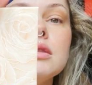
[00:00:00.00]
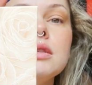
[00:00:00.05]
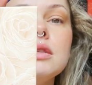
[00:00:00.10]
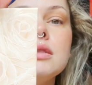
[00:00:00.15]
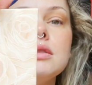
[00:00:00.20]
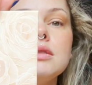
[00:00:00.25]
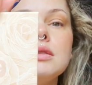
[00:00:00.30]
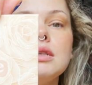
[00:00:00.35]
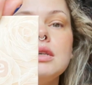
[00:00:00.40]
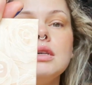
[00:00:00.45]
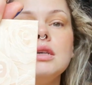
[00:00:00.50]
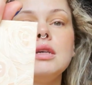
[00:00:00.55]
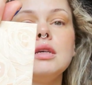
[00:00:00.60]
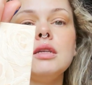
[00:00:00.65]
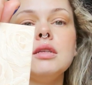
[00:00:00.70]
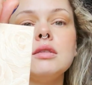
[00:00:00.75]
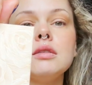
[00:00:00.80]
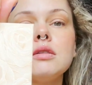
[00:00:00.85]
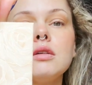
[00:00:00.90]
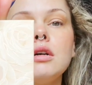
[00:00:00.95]
this in,
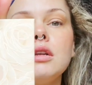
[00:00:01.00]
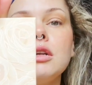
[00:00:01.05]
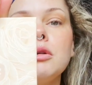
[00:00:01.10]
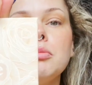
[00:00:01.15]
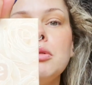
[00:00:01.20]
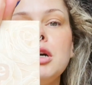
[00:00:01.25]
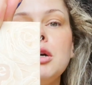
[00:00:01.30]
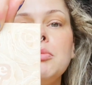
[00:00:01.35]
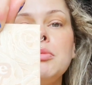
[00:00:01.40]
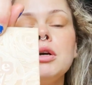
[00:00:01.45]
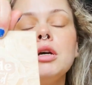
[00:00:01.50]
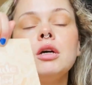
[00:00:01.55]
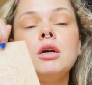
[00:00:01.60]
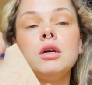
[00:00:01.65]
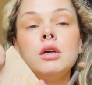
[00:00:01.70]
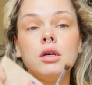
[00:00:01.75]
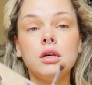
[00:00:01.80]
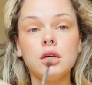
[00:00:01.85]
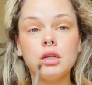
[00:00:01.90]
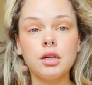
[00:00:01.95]
it's Colourpop.
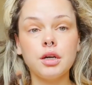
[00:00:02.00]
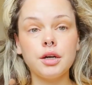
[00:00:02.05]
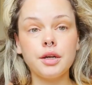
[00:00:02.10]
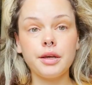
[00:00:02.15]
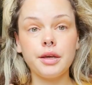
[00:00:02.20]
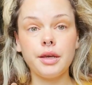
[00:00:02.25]
Got it